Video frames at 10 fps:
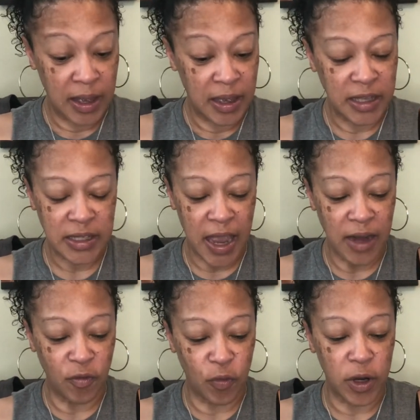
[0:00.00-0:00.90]
it's kind
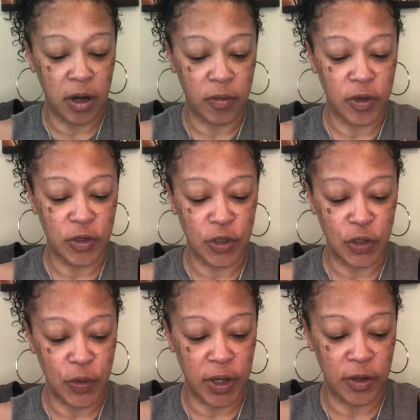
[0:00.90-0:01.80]
of weird. There's
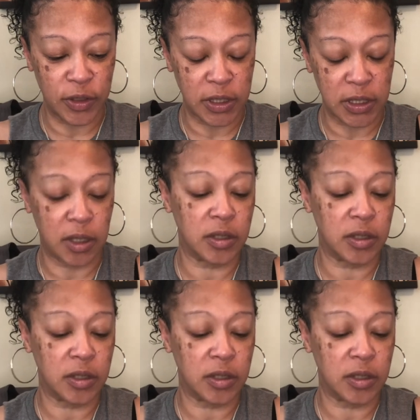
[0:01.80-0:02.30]
two energies here.